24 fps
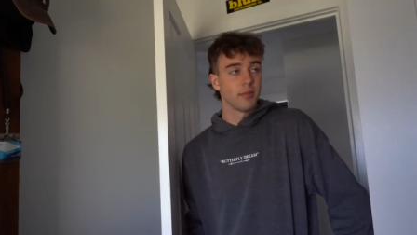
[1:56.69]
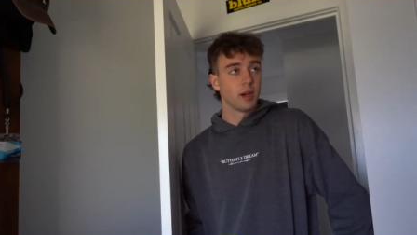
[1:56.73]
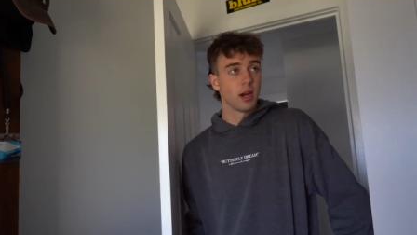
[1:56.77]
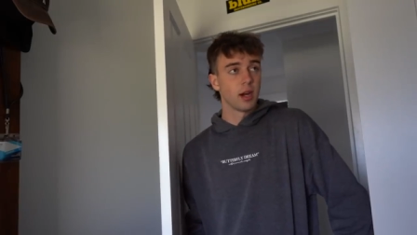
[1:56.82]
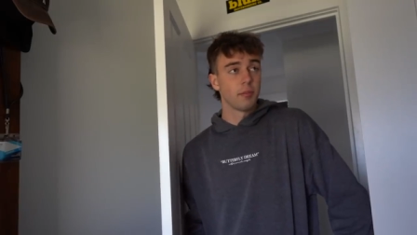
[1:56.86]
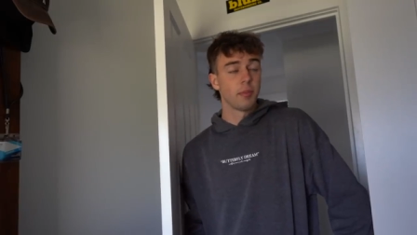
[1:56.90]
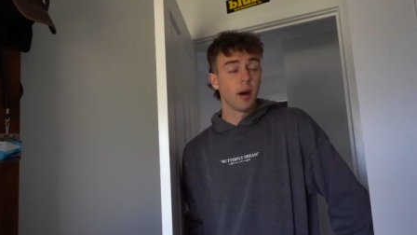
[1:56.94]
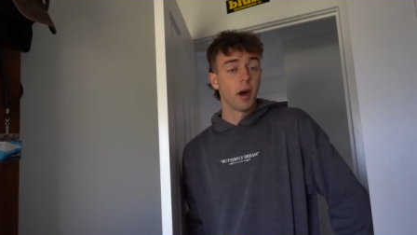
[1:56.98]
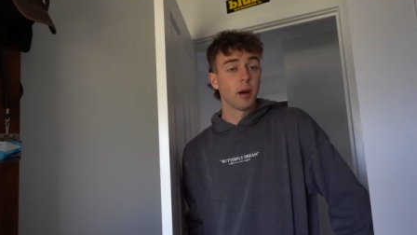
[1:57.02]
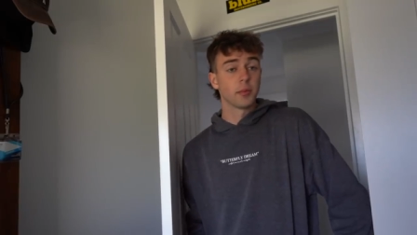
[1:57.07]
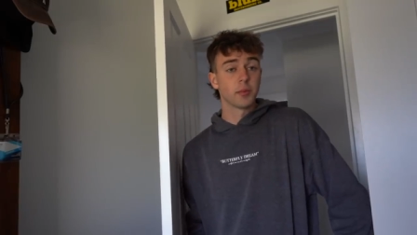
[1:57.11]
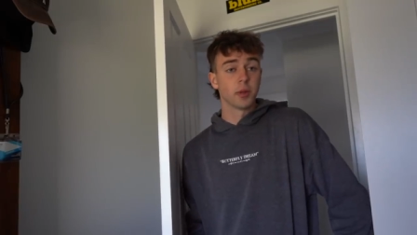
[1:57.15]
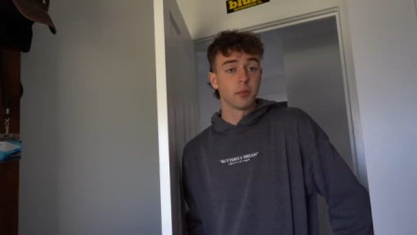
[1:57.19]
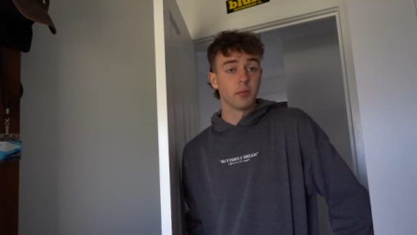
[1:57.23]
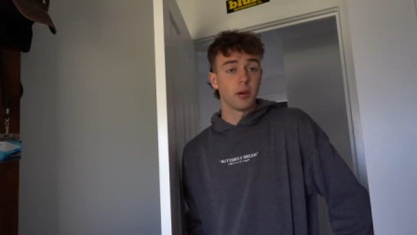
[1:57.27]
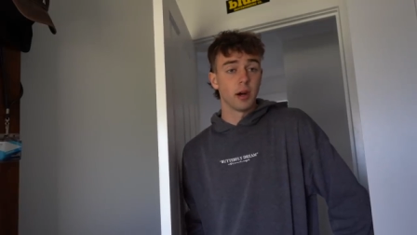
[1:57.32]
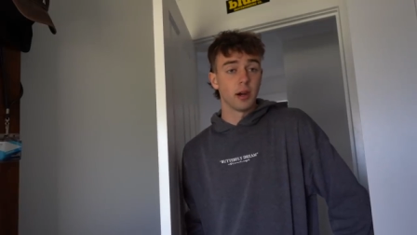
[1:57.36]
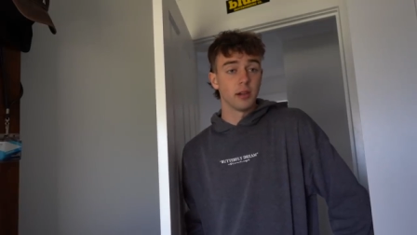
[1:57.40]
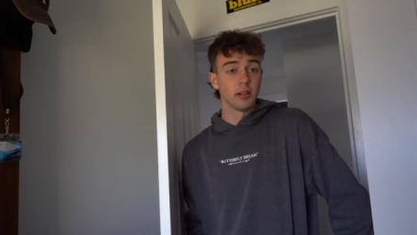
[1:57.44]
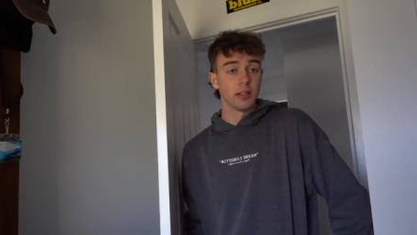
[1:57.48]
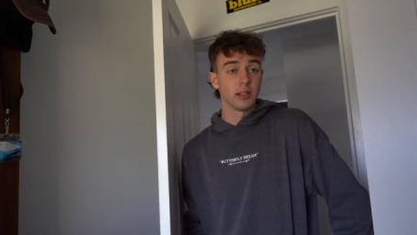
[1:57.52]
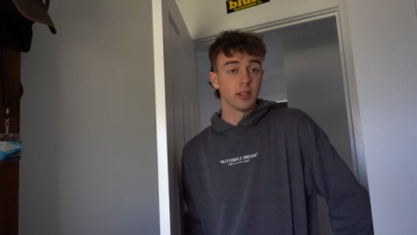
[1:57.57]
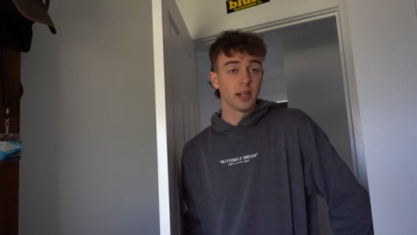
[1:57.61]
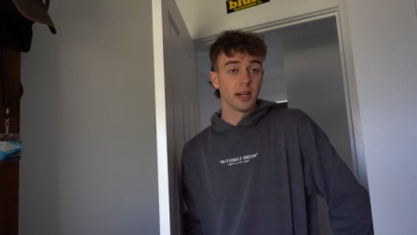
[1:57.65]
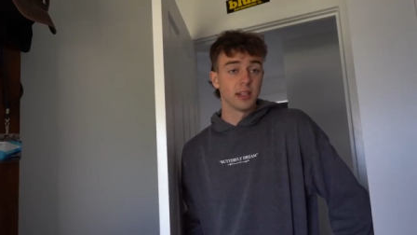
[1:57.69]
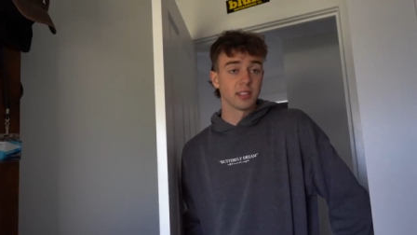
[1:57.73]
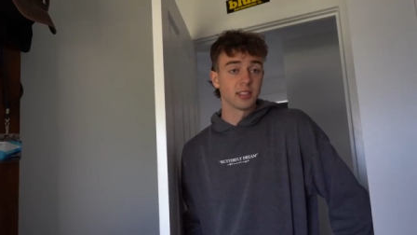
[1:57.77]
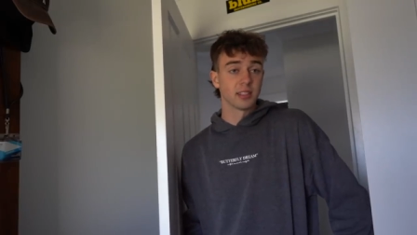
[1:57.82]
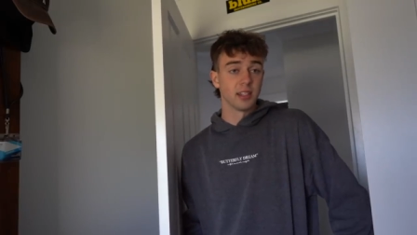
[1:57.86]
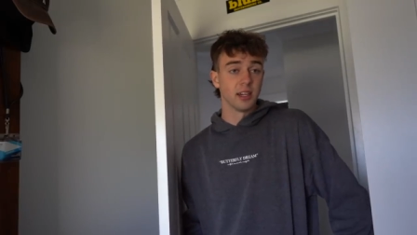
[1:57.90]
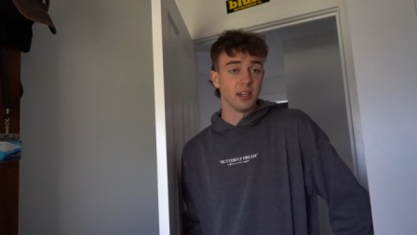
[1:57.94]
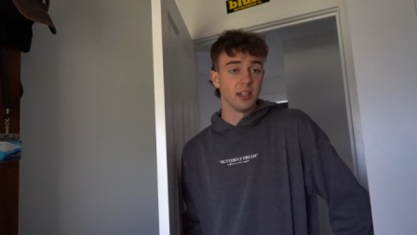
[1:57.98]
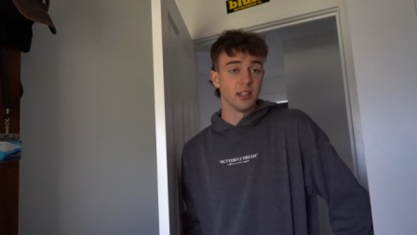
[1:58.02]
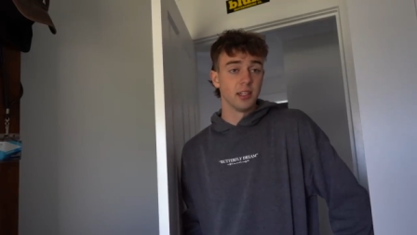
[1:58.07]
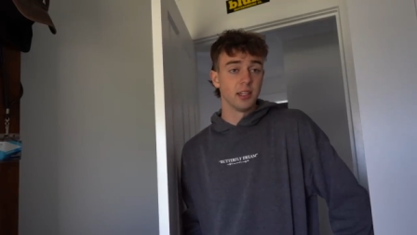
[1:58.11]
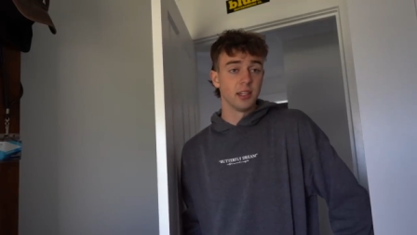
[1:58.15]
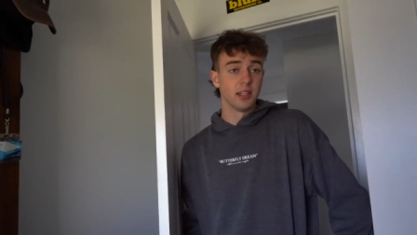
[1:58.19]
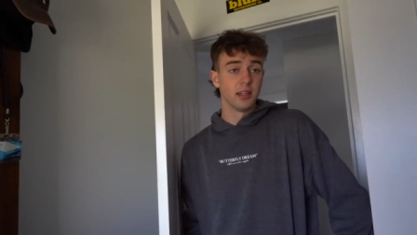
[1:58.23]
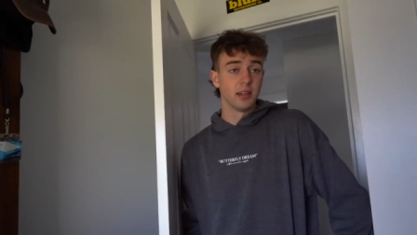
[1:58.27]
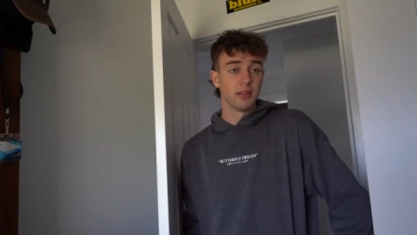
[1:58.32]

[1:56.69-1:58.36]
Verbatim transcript: I popped a molly last night.